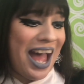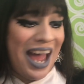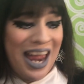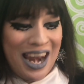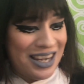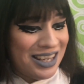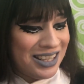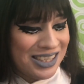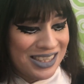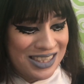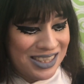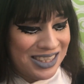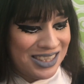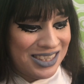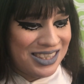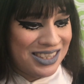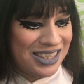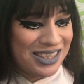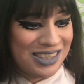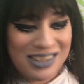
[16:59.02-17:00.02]

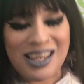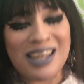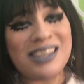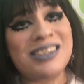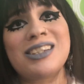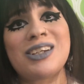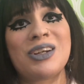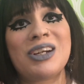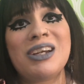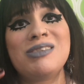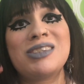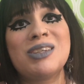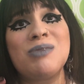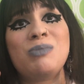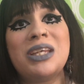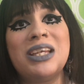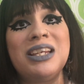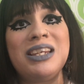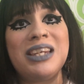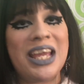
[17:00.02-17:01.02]
This does not scream to
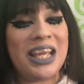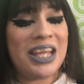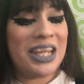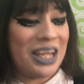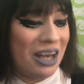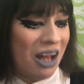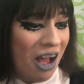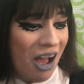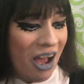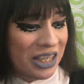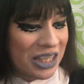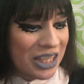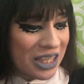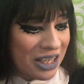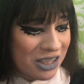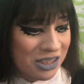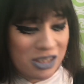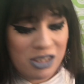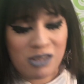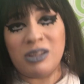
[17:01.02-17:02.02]
me Naked Honey. It
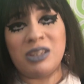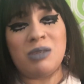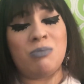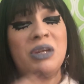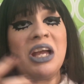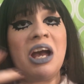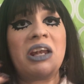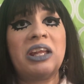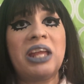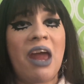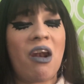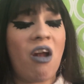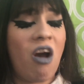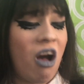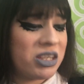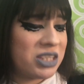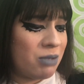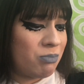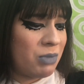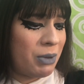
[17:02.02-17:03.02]
doesn't scream to me honey at all,
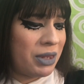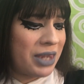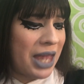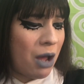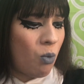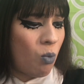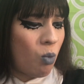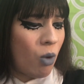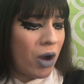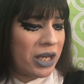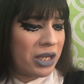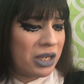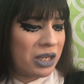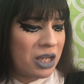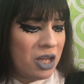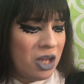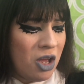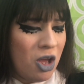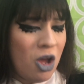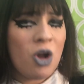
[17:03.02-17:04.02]
except maybe that one
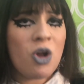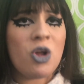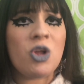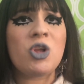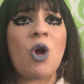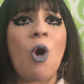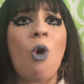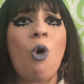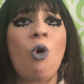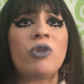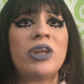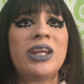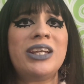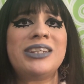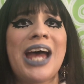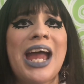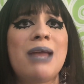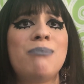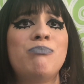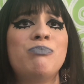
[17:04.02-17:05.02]
golden type